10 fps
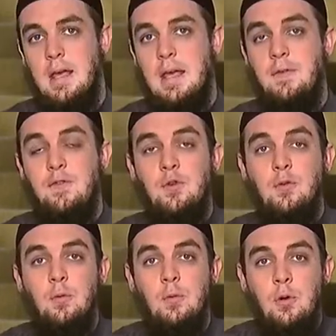If you
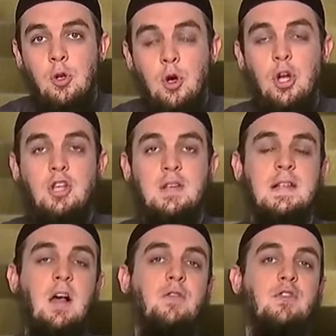look at
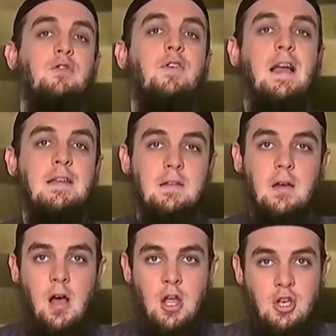yourself and you find
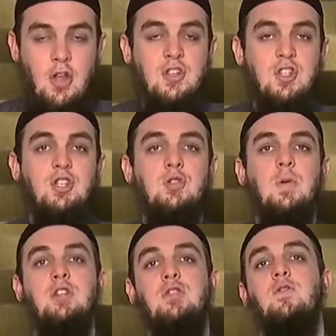another
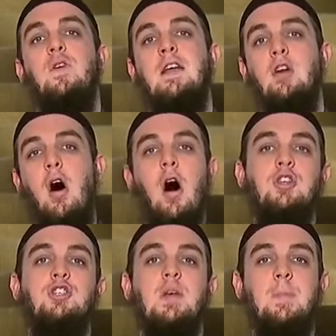situation, you find
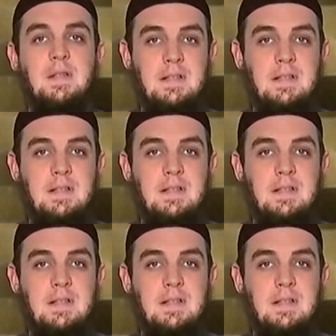hardship and